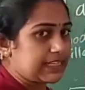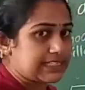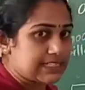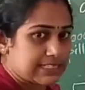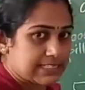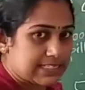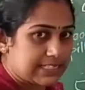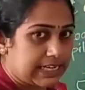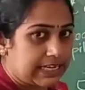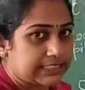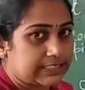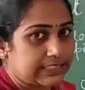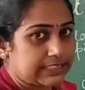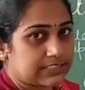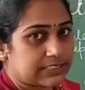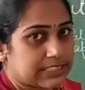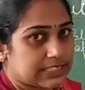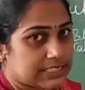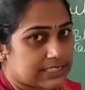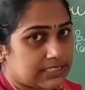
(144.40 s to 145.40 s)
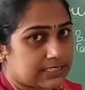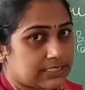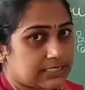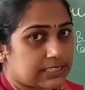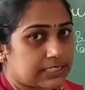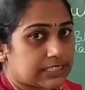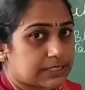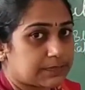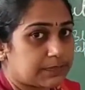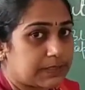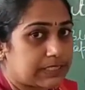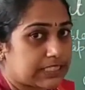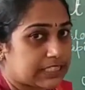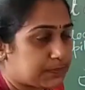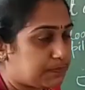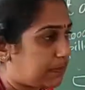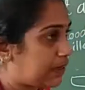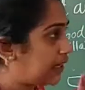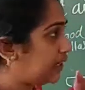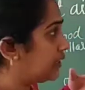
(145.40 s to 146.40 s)
inside the chest is been
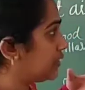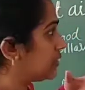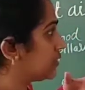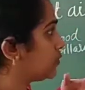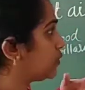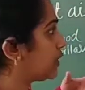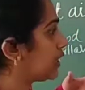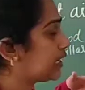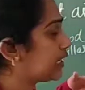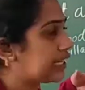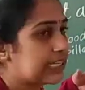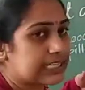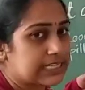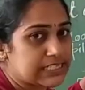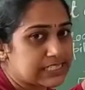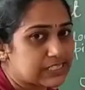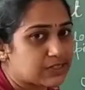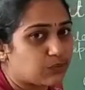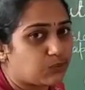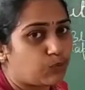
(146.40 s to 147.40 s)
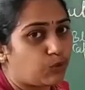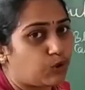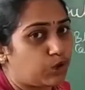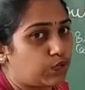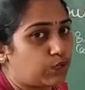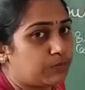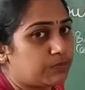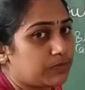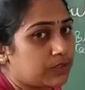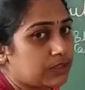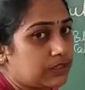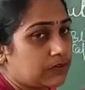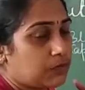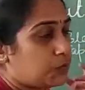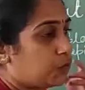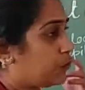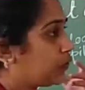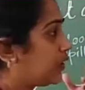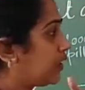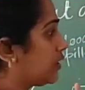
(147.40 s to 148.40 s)
expanded. So it will increase the
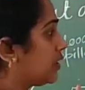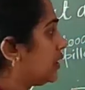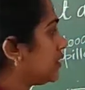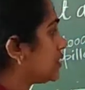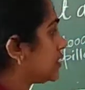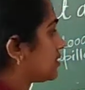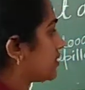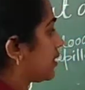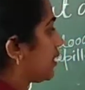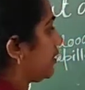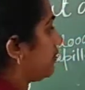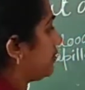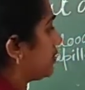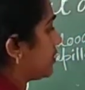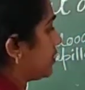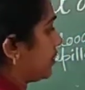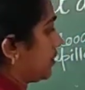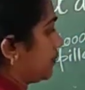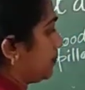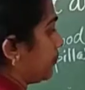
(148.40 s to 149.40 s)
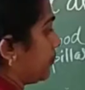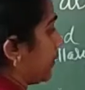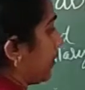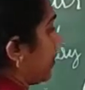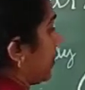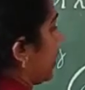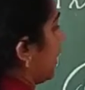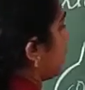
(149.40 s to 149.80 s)
volume within the chest cavity. At